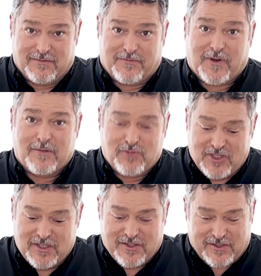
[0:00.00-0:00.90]
from
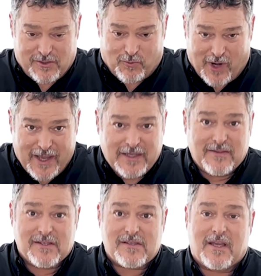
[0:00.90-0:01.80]
Jesus and writing
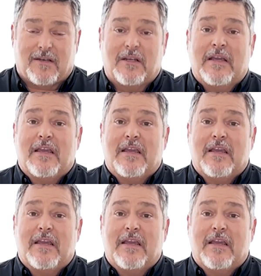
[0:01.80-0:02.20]
this letter.